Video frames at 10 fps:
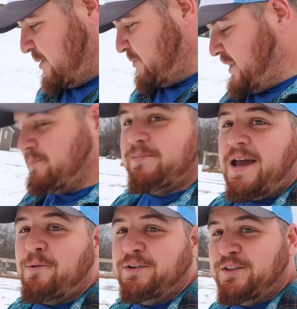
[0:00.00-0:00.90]
But
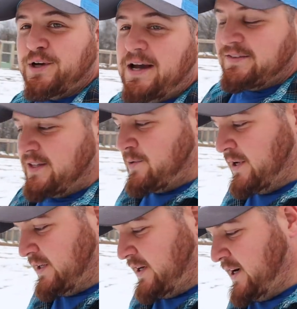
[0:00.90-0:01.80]
yeah, we still got snow
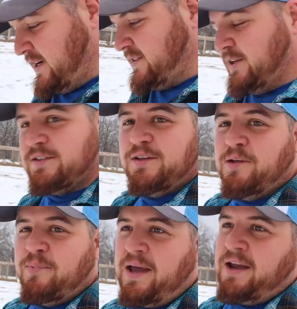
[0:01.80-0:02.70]
on the ground, so it's
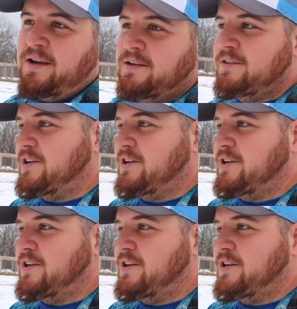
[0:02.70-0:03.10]
still a pain.